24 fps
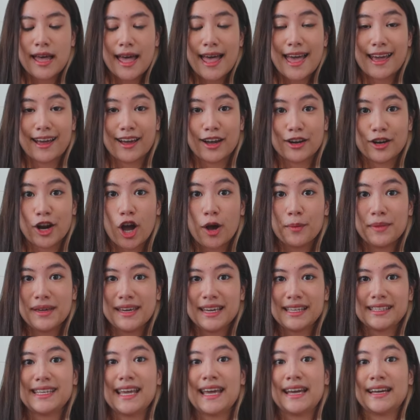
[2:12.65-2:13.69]

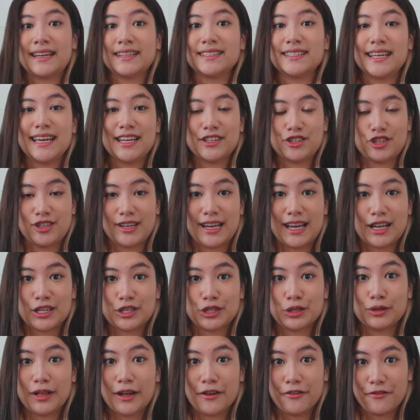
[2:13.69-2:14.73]
Economics, and
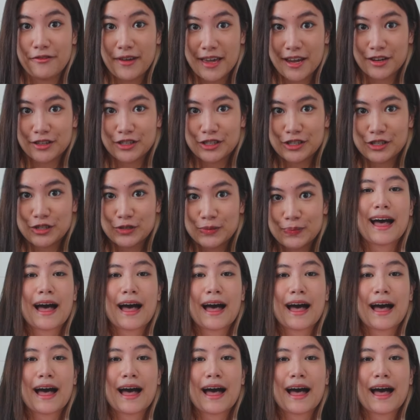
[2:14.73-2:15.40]
International Affairs.